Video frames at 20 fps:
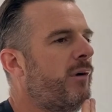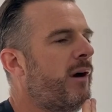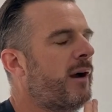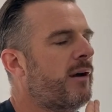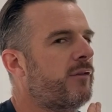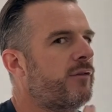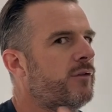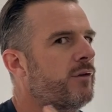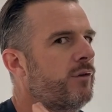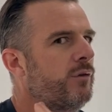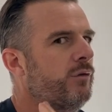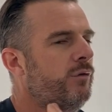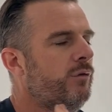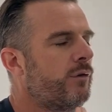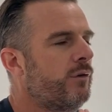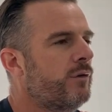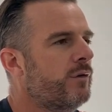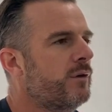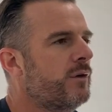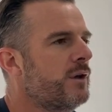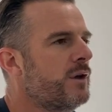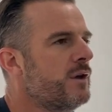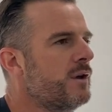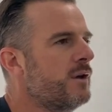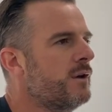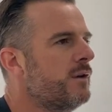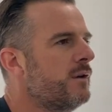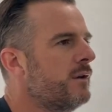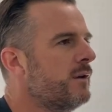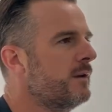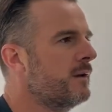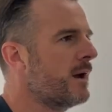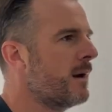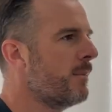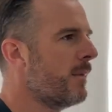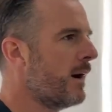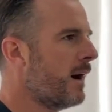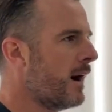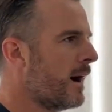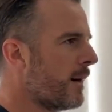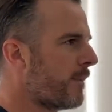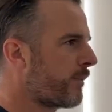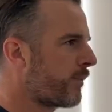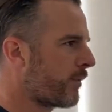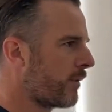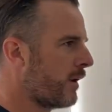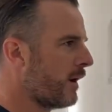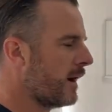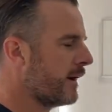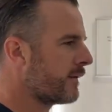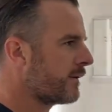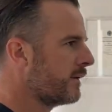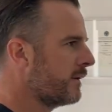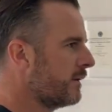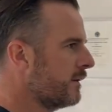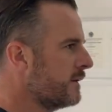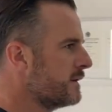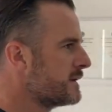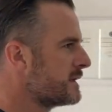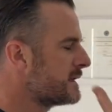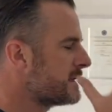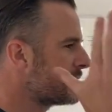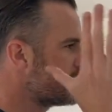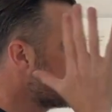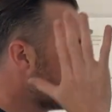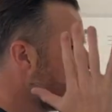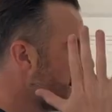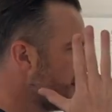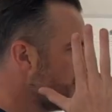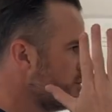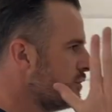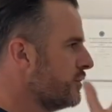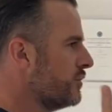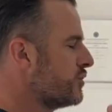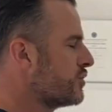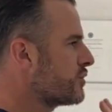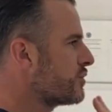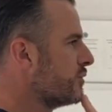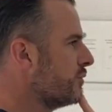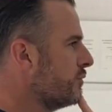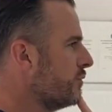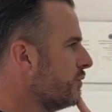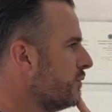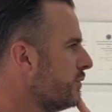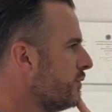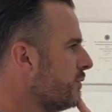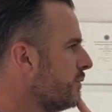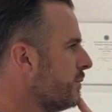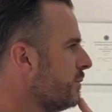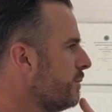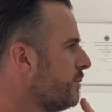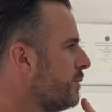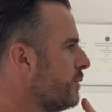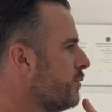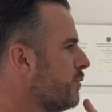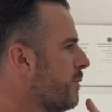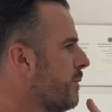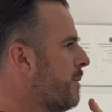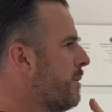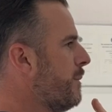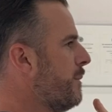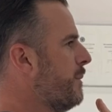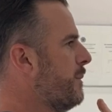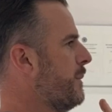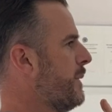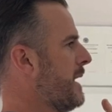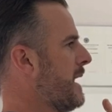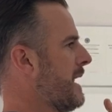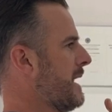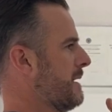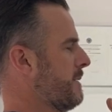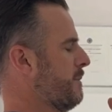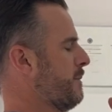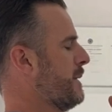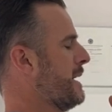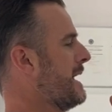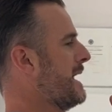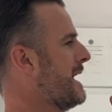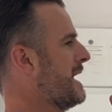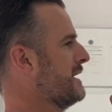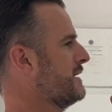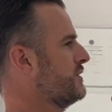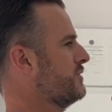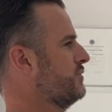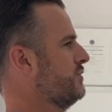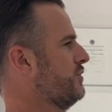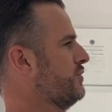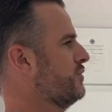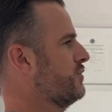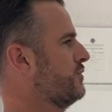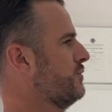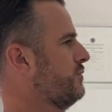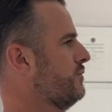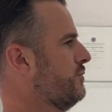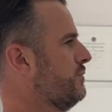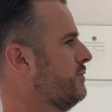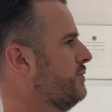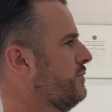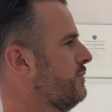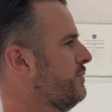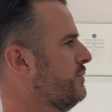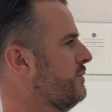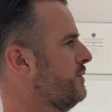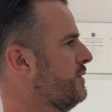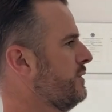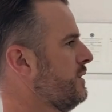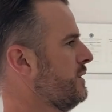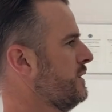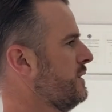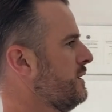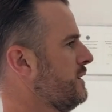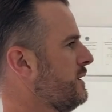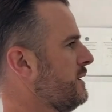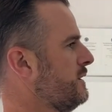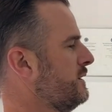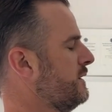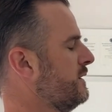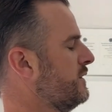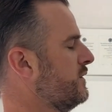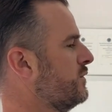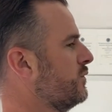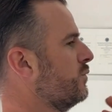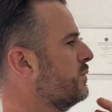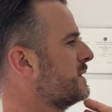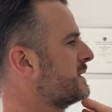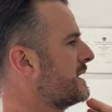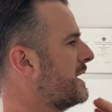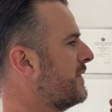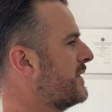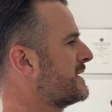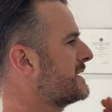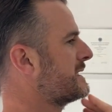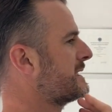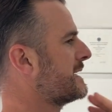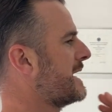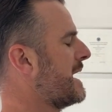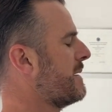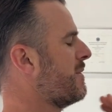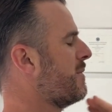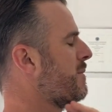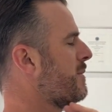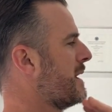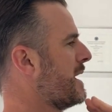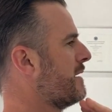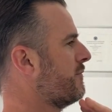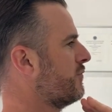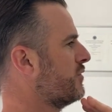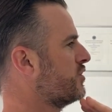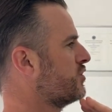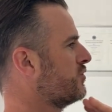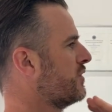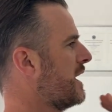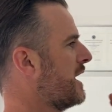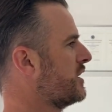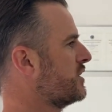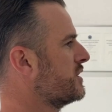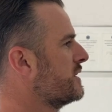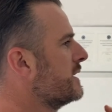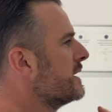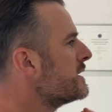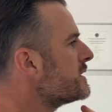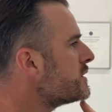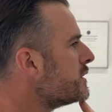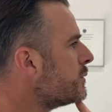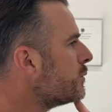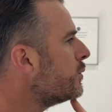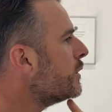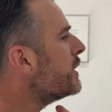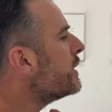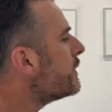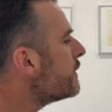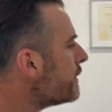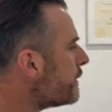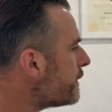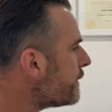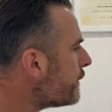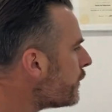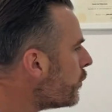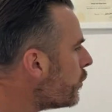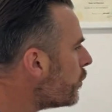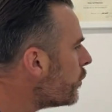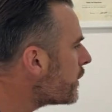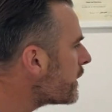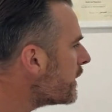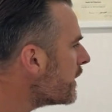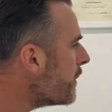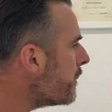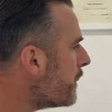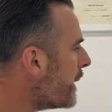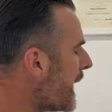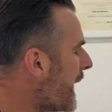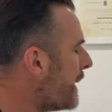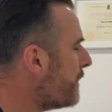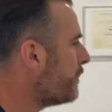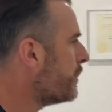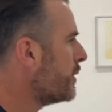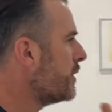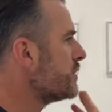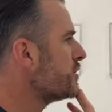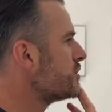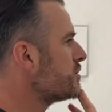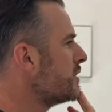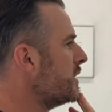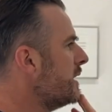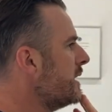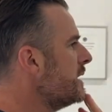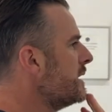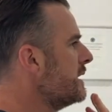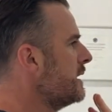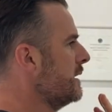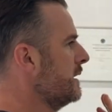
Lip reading: back, it's gonna hurt. Come upright, start neutral, pull back past neutral. So there's almost like the same amount of retraction as you went forward in the bad posture,